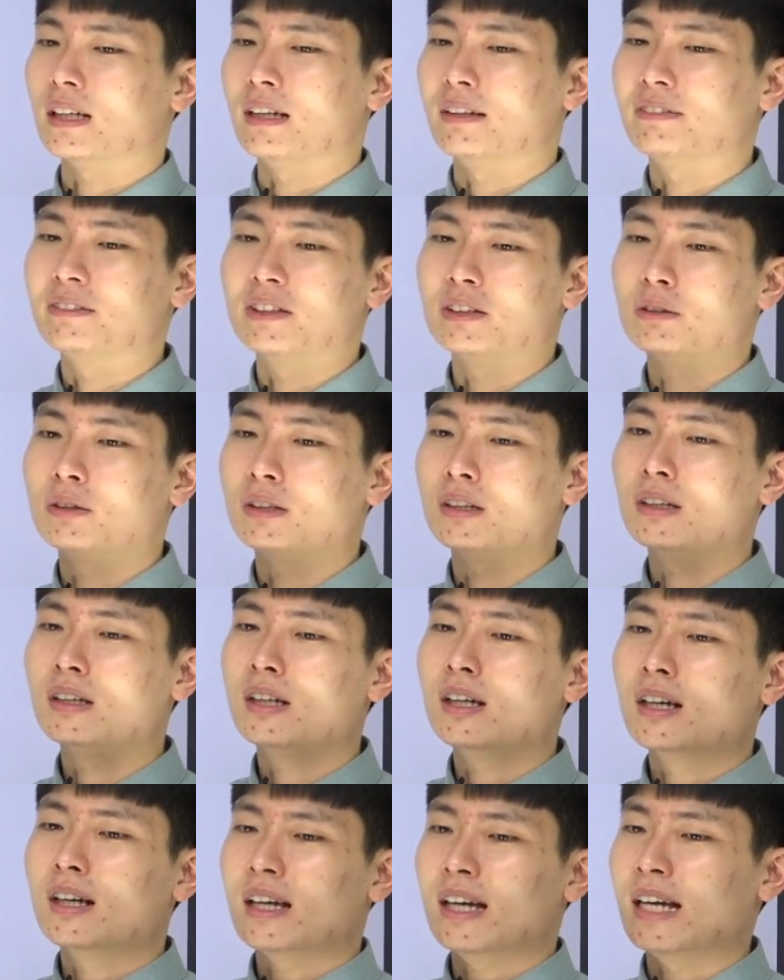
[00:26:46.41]
if your
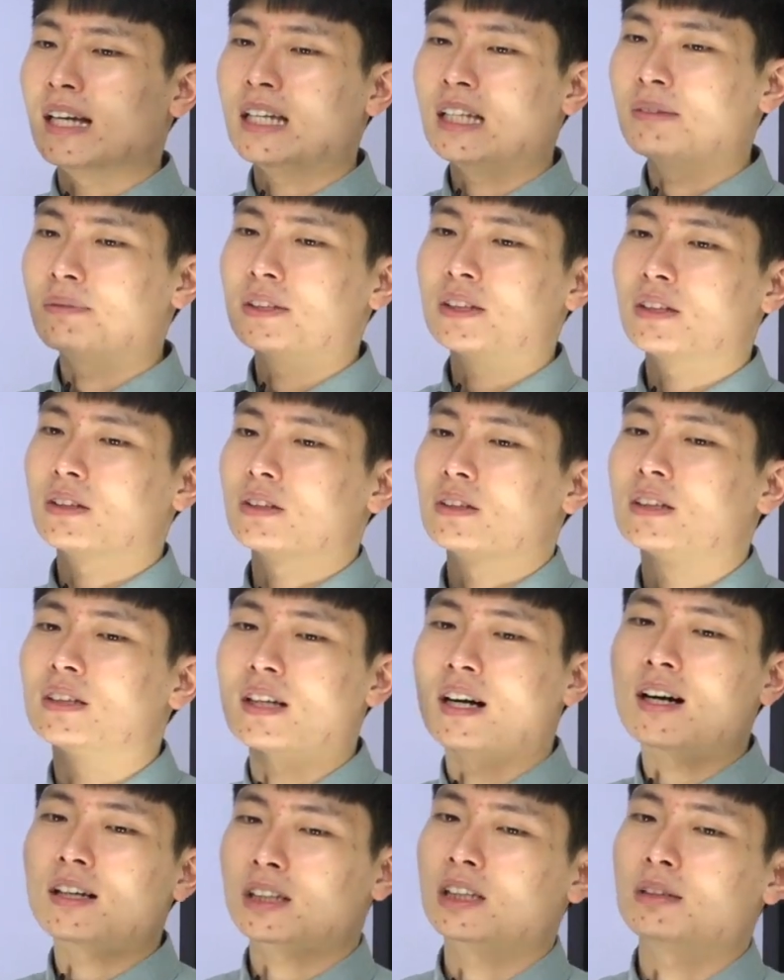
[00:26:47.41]
aim is to
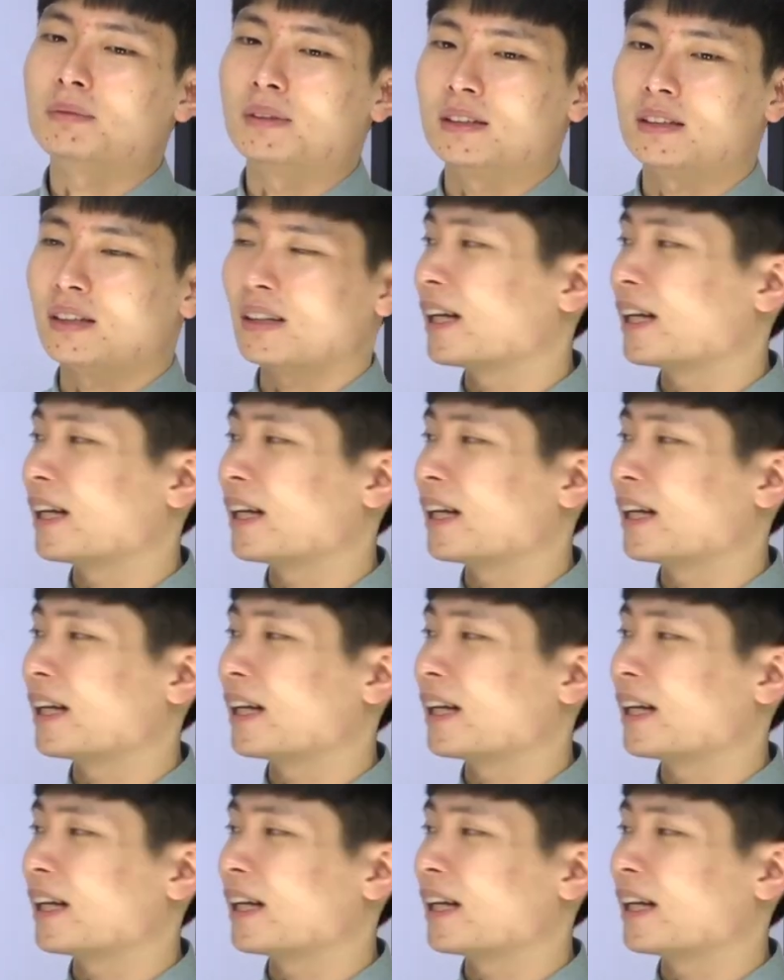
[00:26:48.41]
document